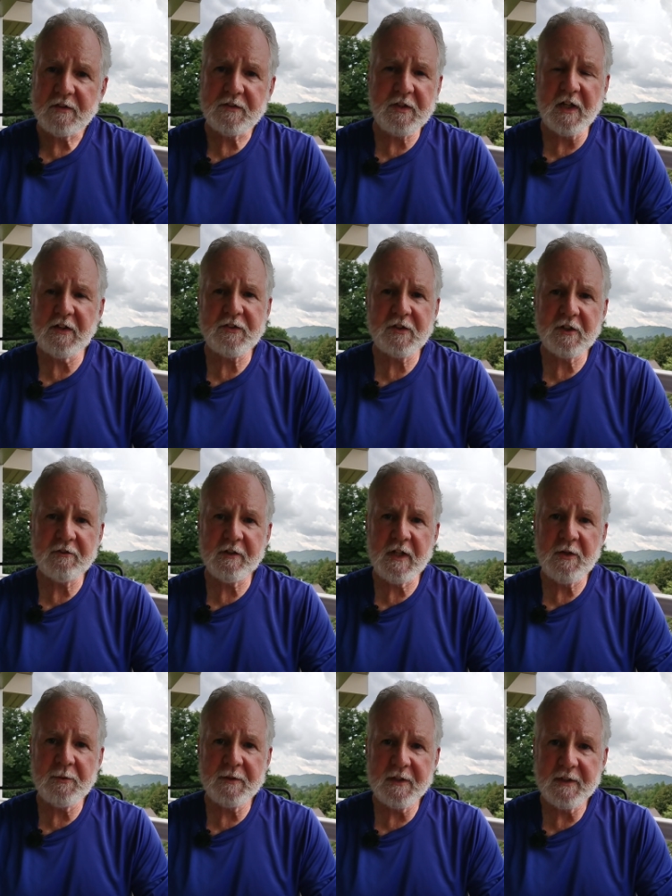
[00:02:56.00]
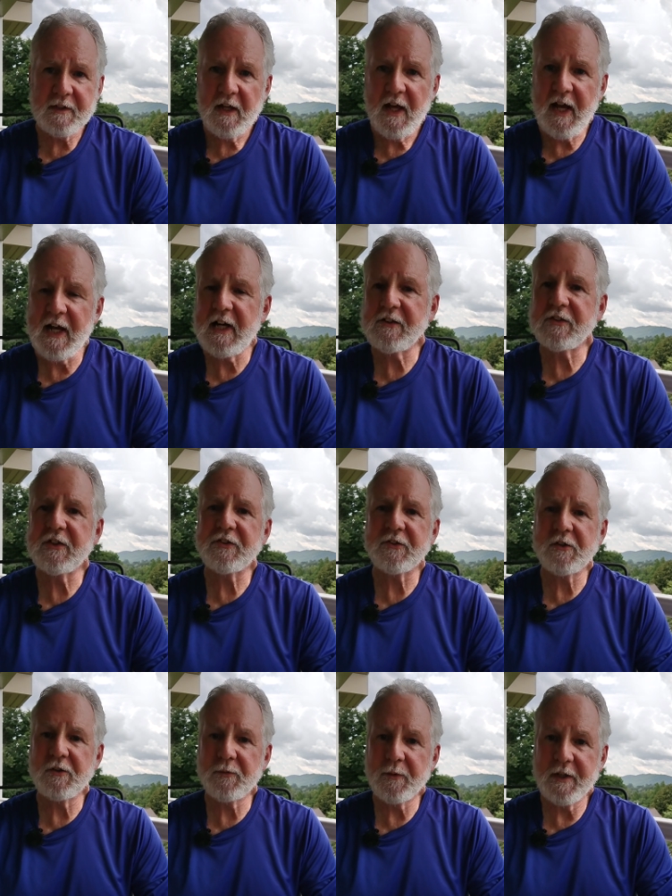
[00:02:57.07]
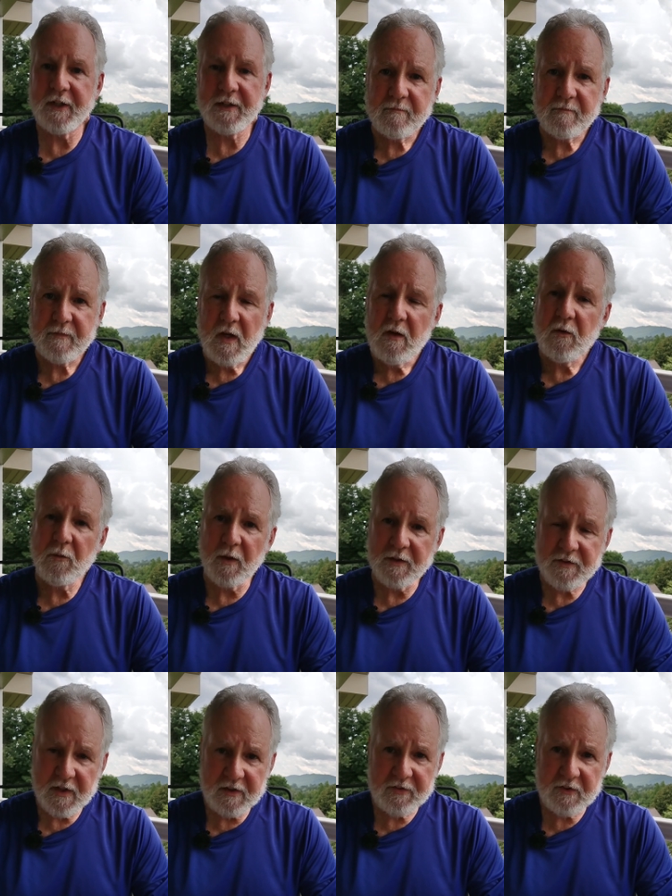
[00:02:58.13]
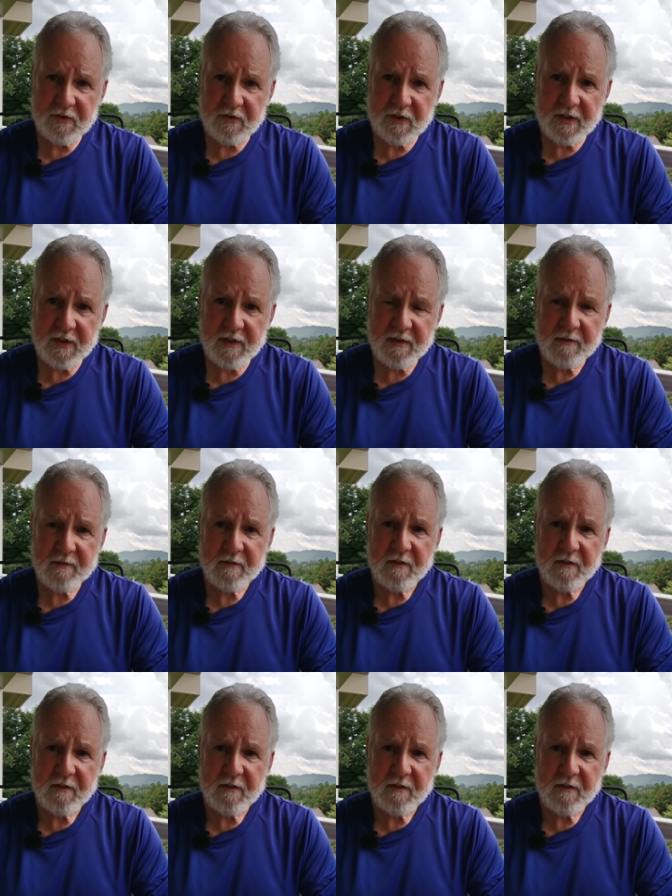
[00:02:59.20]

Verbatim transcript: doesn't agree with it, has his own way. What does he say?